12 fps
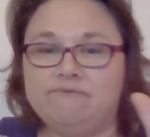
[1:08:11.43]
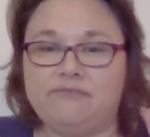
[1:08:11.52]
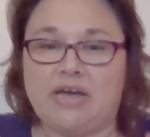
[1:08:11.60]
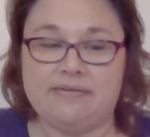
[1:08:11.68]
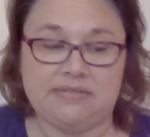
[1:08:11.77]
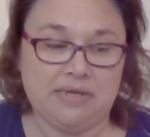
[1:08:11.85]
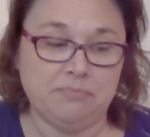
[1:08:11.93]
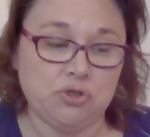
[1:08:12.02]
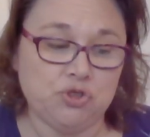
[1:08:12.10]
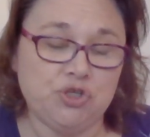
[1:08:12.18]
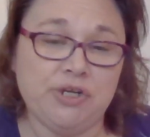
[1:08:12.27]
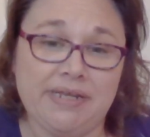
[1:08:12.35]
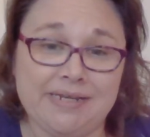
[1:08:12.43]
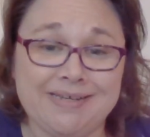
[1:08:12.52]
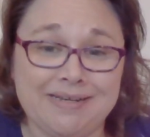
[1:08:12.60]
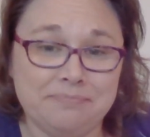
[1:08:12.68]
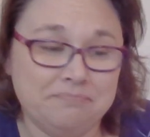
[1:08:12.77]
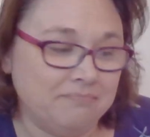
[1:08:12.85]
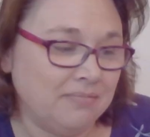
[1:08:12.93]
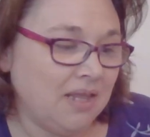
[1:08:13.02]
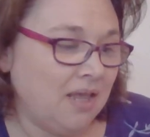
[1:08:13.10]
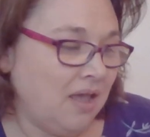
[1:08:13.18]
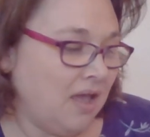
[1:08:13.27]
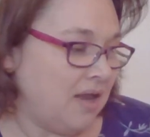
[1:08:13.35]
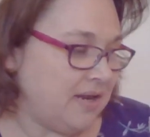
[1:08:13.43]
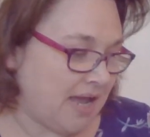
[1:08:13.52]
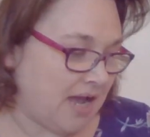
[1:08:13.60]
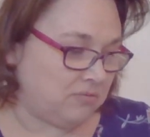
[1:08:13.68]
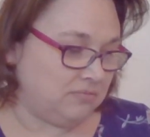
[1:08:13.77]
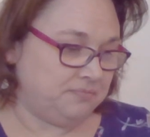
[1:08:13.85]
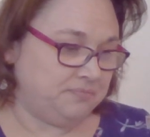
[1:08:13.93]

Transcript: 5 samplers are going to get done. Now,